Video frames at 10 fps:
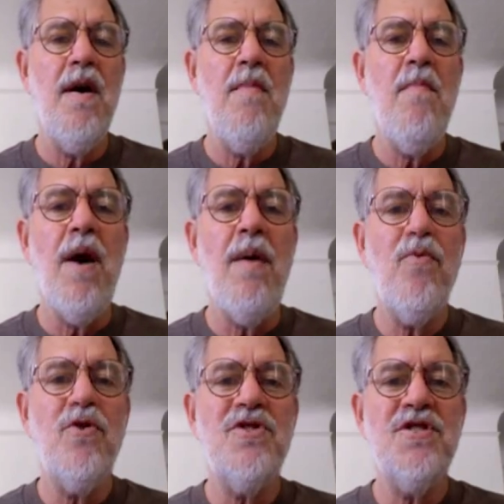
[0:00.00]
Mom
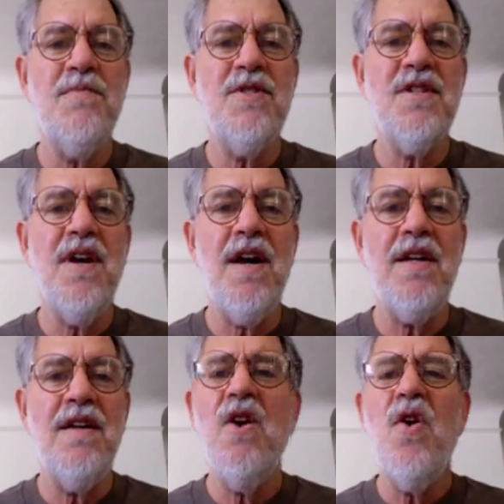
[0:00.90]
pushes him aside.
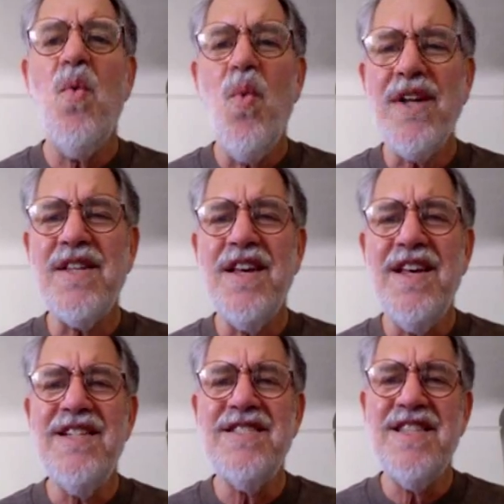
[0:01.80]
What
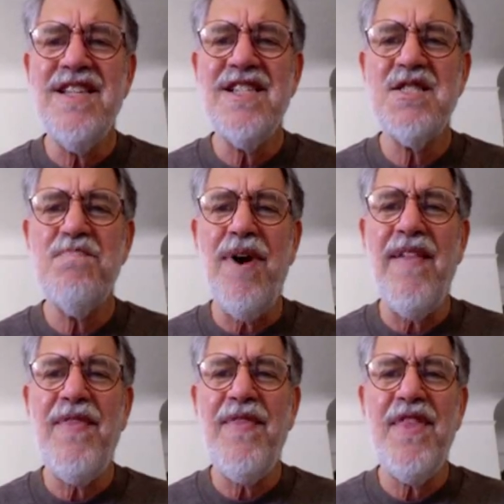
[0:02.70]
is this
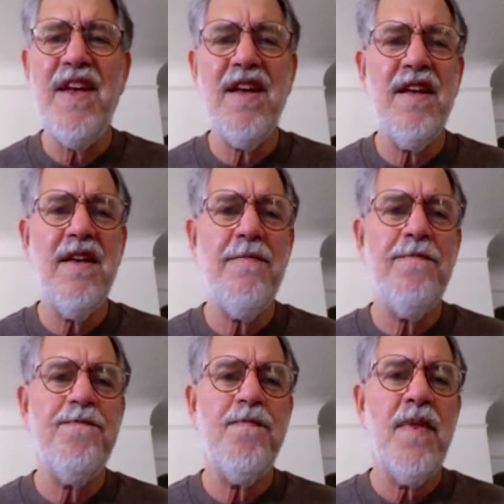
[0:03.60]
spot thing?
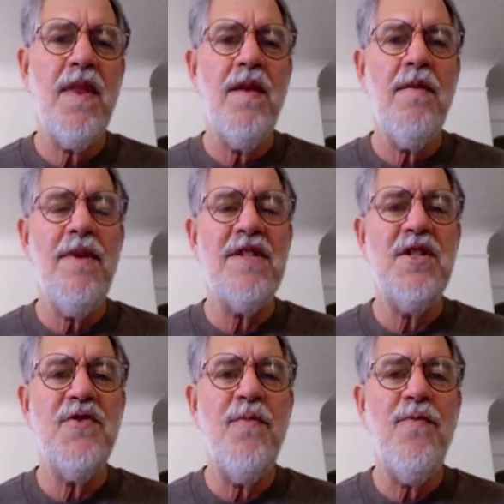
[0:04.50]

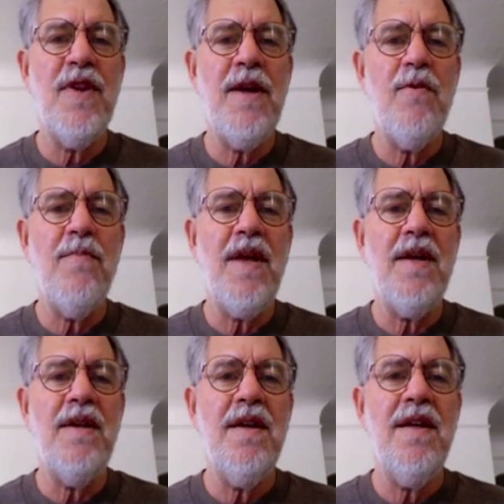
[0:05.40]
Message from Flamer
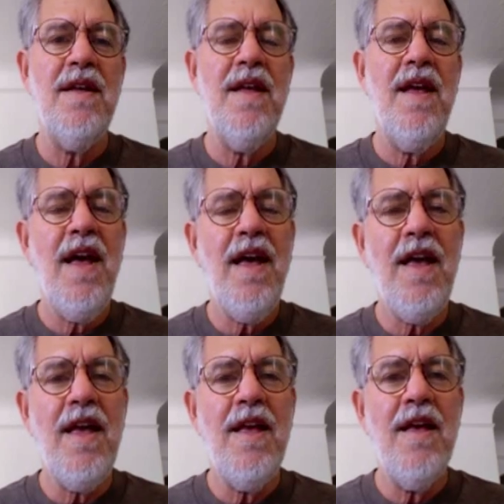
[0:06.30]
Man.
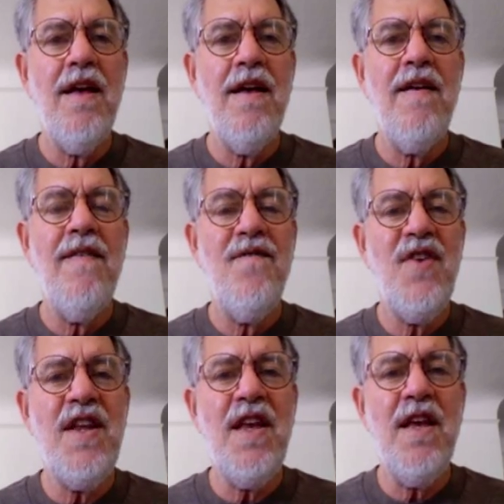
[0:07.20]
Hey,
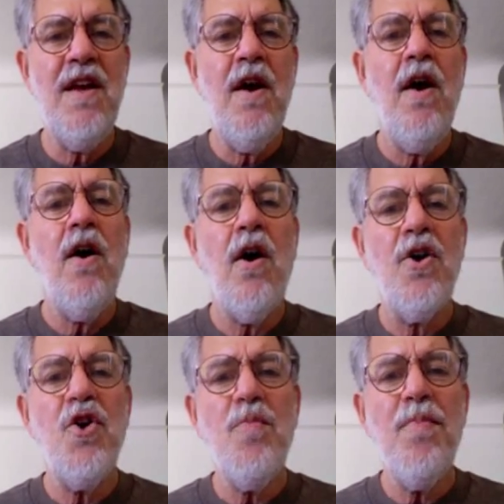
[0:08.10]
Vinny, are
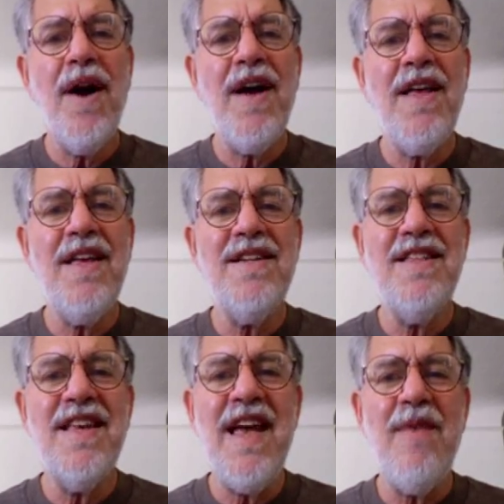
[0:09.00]
you buying into the
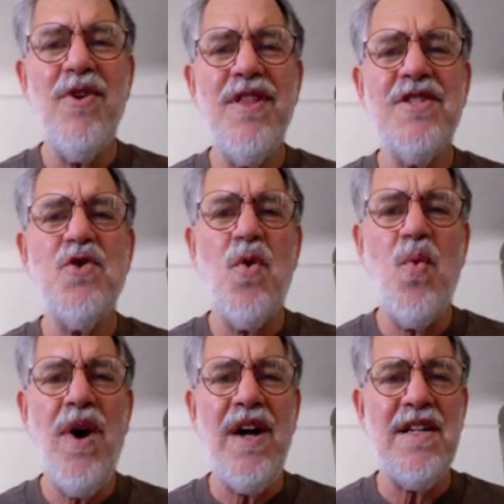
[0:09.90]
game with us or
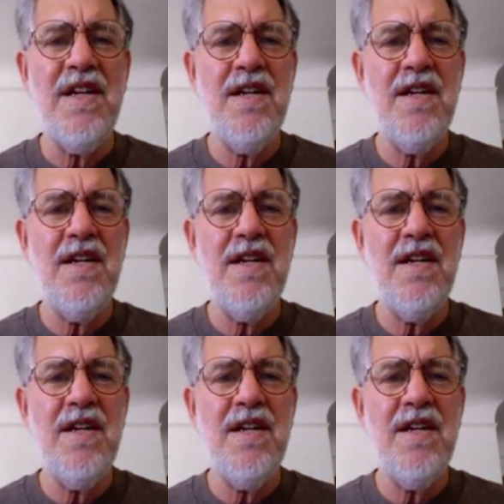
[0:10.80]
what?